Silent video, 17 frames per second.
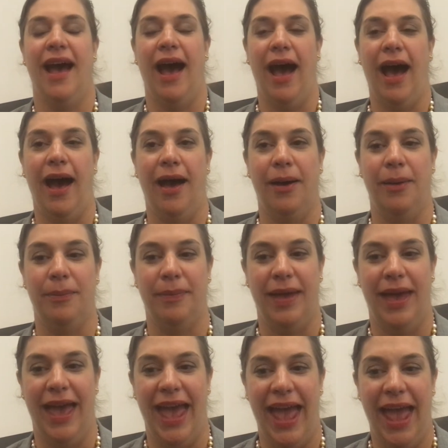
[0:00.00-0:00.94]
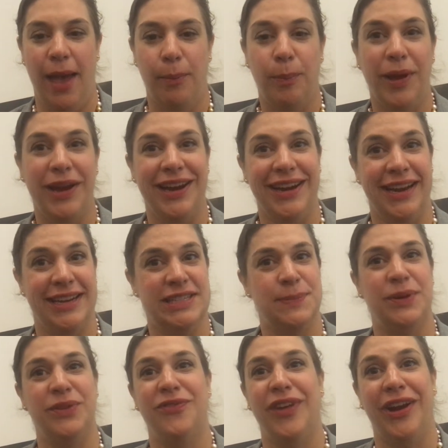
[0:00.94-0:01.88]
but it has
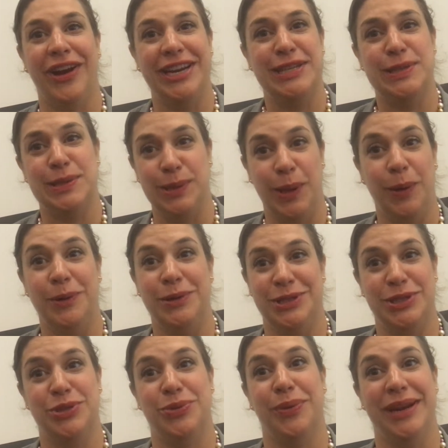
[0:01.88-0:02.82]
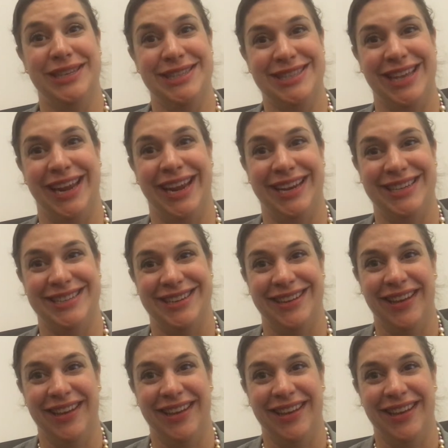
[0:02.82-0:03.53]
been very slow to translate